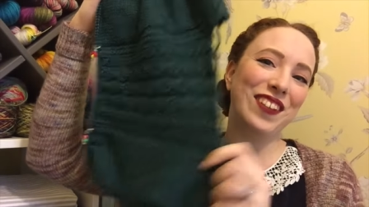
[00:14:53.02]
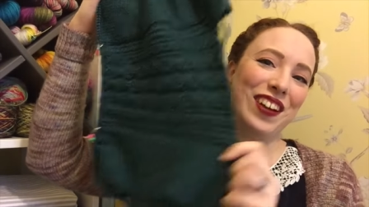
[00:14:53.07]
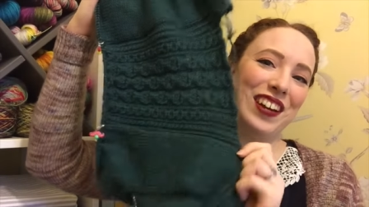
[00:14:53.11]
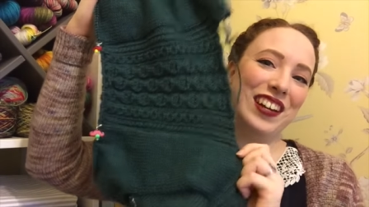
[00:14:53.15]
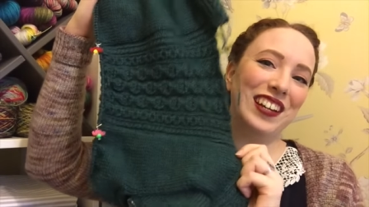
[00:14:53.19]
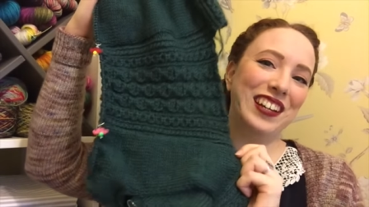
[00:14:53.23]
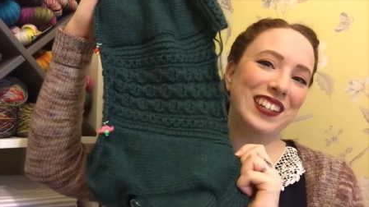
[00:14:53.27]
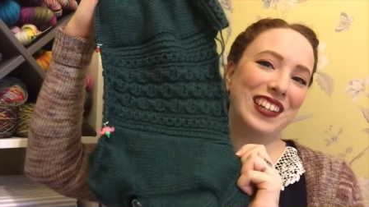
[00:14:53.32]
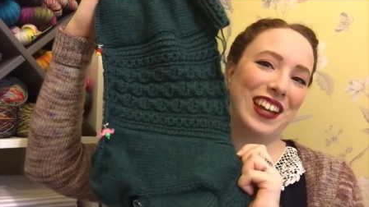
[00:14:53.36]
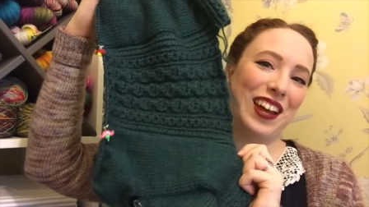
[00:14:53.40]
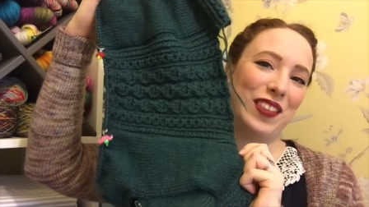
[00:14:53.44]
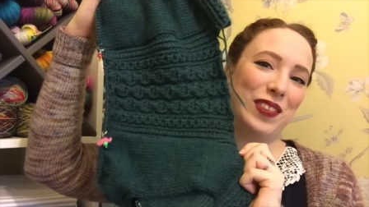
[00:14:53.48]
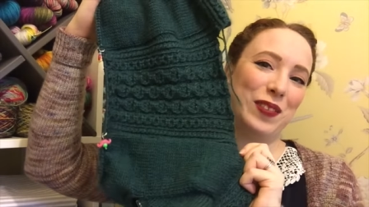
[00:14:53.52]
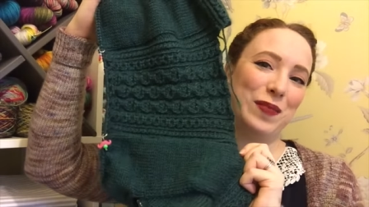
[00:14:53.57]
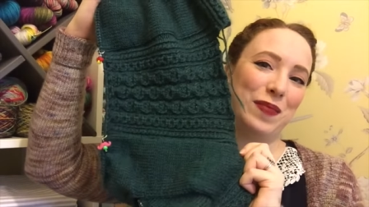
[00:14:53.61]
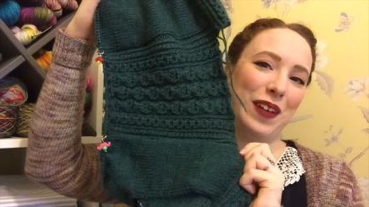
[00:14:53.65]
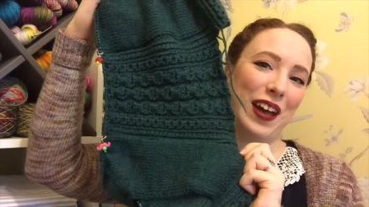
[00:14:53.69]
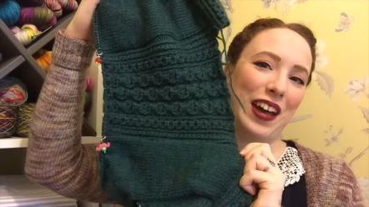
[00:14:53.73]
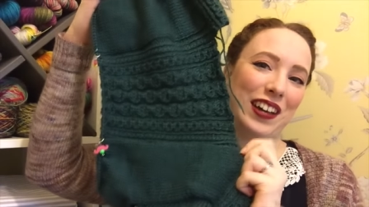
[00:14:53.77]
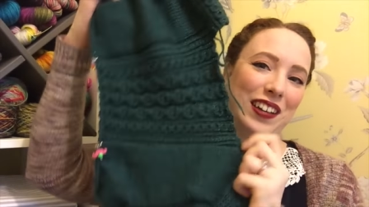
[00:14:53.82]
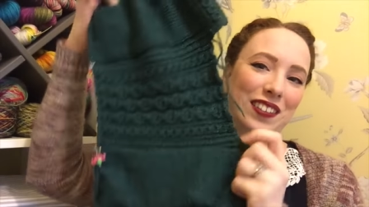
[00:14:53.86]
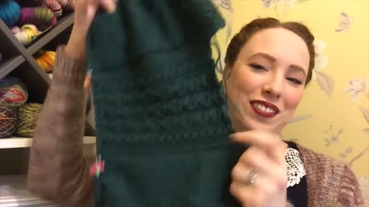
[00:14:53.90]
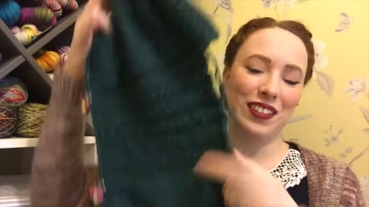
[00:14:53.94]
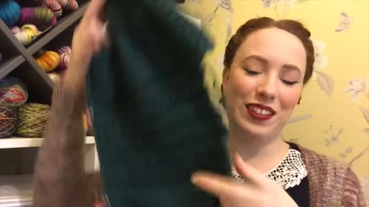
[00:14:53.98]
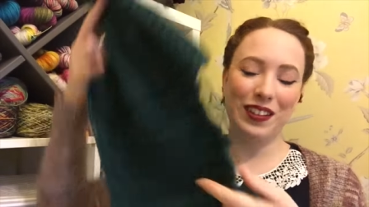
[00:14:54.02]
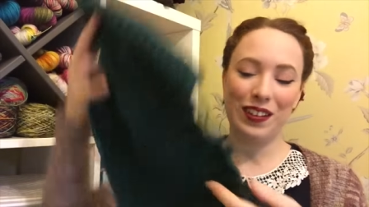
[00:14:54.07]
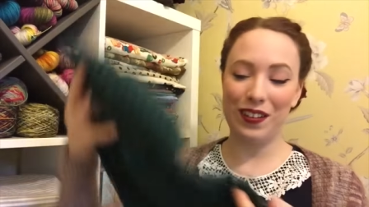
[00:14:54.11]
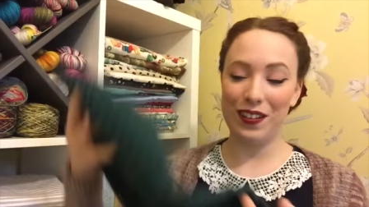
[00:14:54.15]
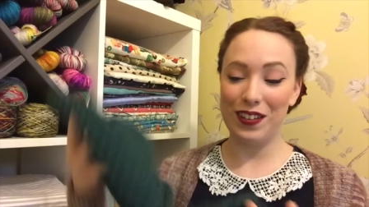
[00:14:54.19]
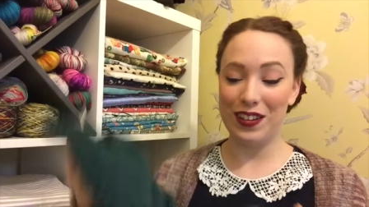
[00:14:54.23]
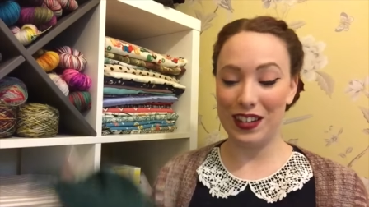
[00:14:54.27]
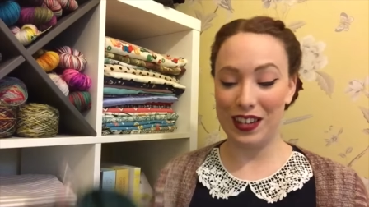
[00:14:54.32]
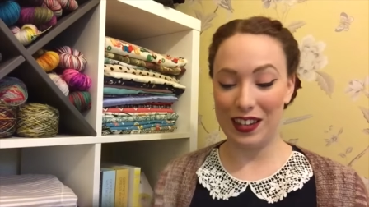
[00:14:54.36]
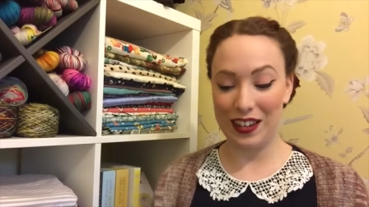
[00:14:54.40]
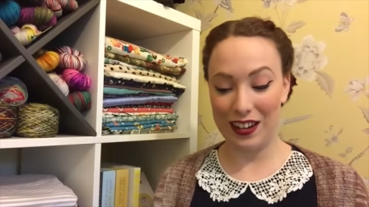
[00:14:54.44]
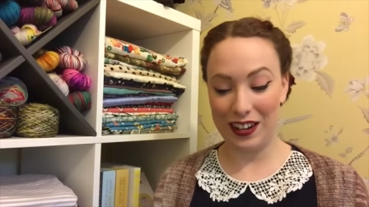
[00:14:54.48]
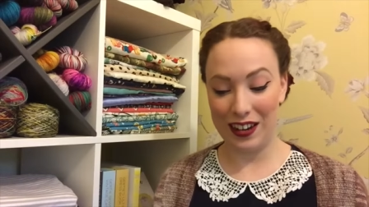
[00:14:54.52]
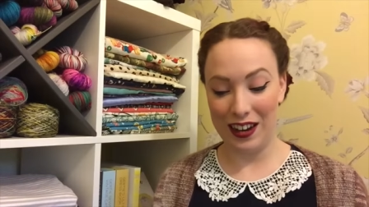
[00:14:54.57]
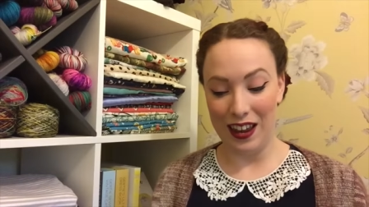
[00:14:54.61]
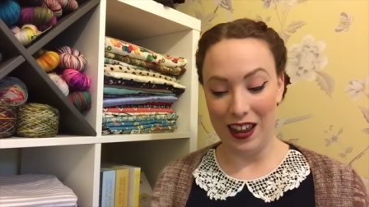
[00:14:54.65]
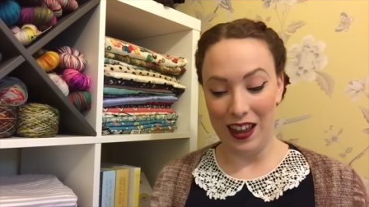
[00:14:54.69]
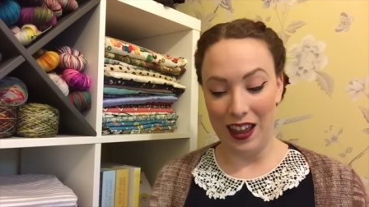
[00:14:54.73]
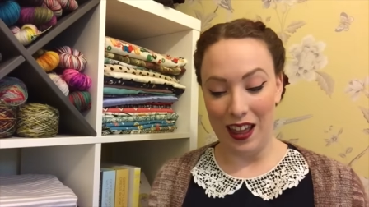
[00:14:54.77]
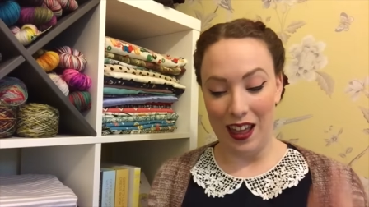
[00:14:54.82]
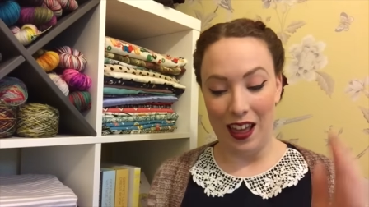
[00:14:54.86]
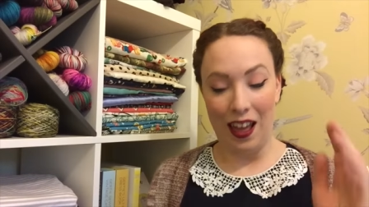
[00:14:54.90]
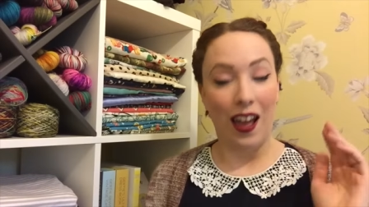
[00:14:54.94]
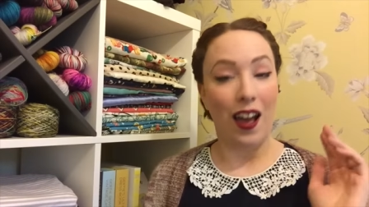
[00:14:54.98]
running down the back of the cardigan.
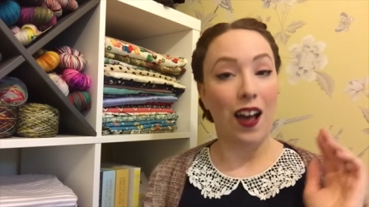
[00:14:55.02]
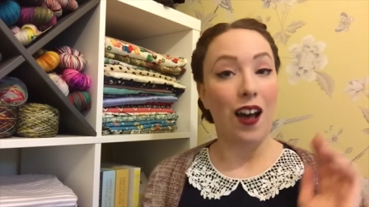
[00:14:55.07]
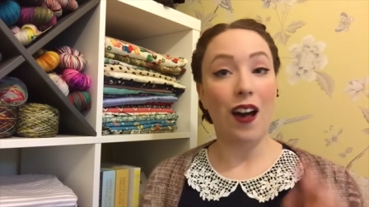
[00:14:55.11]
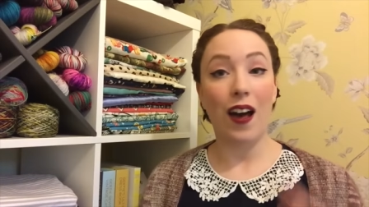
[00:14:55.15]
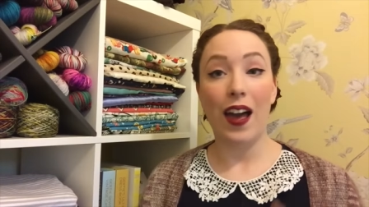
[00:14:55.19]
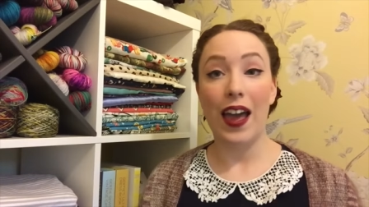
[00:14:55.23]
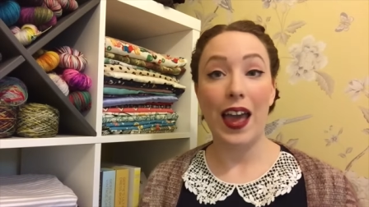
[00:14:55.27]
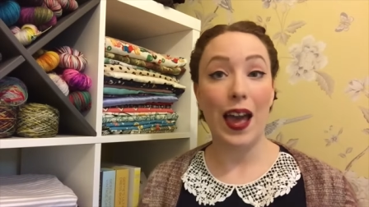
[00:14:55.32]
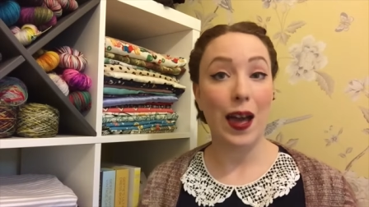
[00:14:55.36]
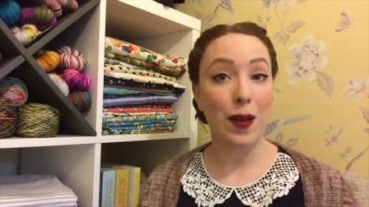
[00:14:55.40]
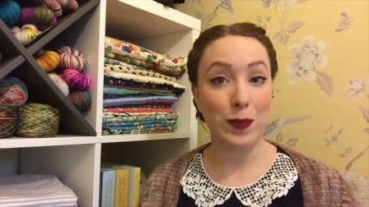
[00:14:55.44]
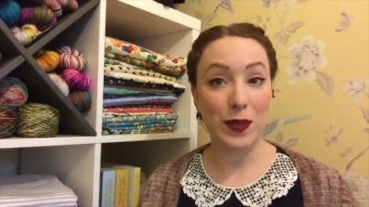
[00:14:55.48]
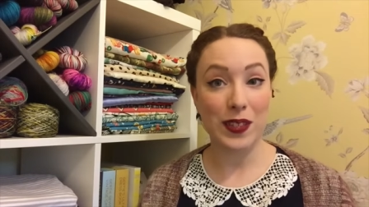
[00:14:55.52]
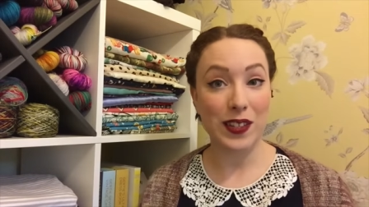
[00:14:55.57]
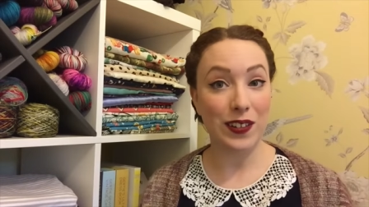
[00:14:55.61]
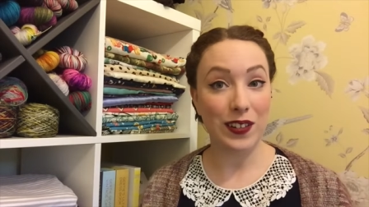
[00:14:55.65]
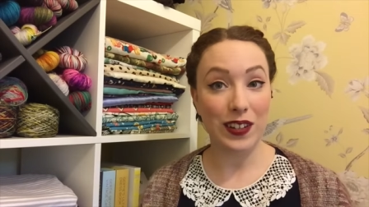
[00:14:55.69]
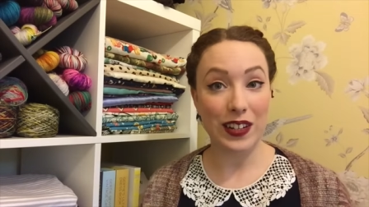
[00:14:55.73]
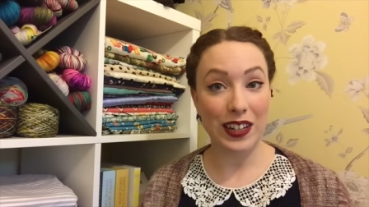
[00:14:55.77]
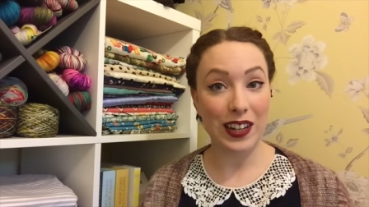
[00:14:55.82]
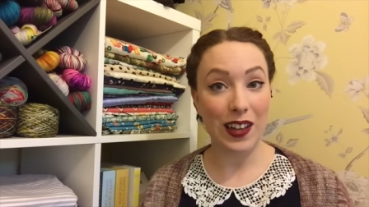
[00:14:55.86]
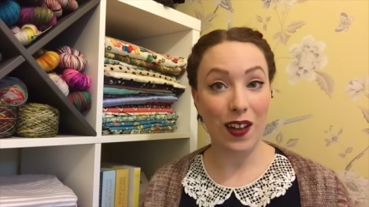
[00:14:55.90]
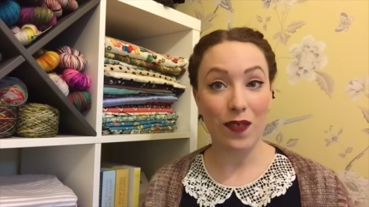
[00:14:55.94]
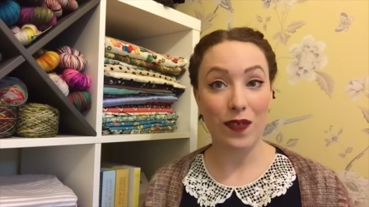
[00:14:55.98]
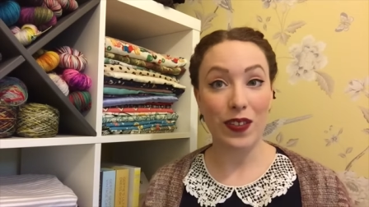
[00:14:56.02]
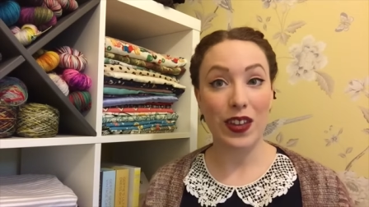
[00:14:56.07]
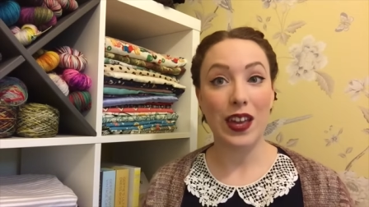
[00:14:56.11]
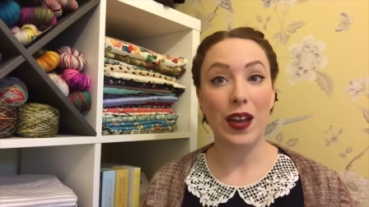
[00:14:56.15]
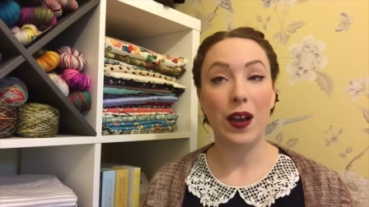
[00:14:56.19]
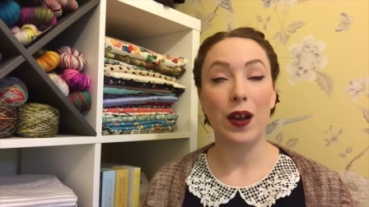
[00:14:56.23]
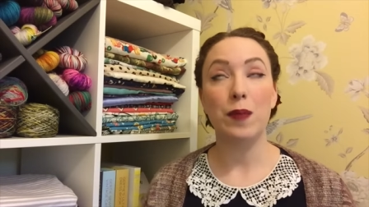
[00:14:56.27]
I absolutely love it.